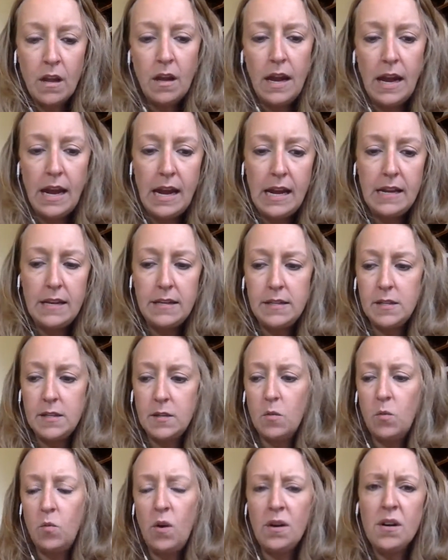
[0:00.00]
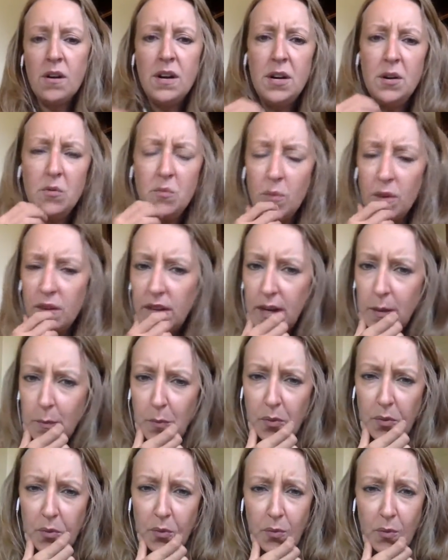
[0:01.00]
And what are you really
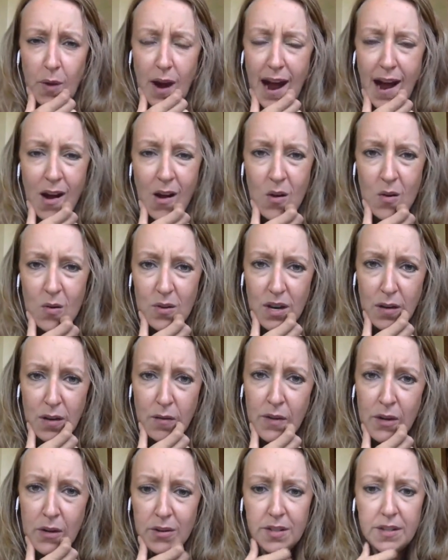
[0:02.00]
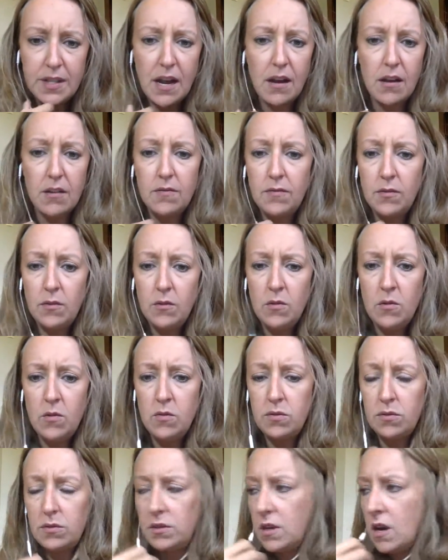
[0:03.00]
proud of yourself? Ooh,
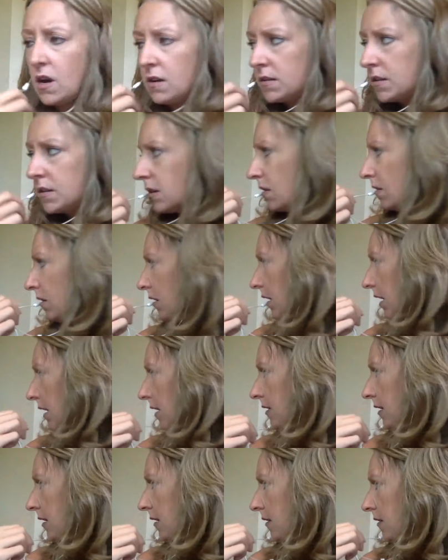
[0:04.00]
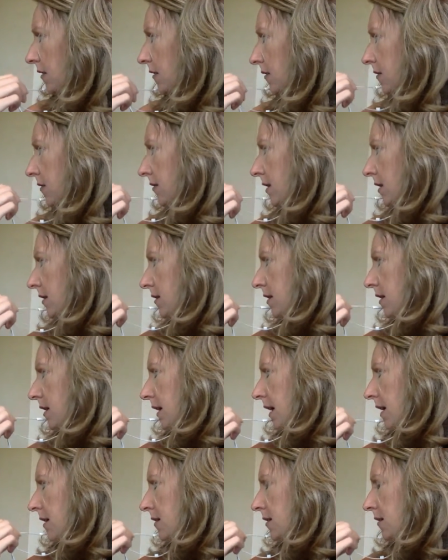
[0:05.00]
dogs are going crazy. Hold on, sorry
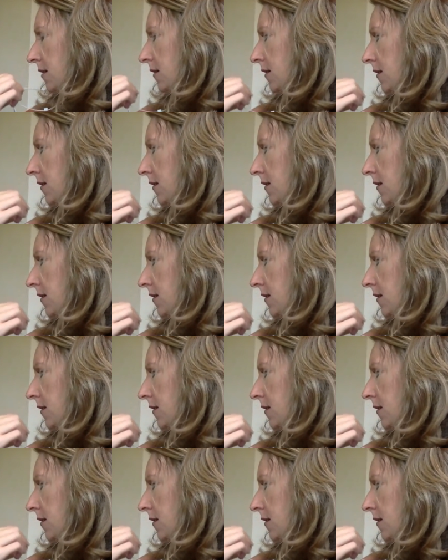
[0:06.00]
guys.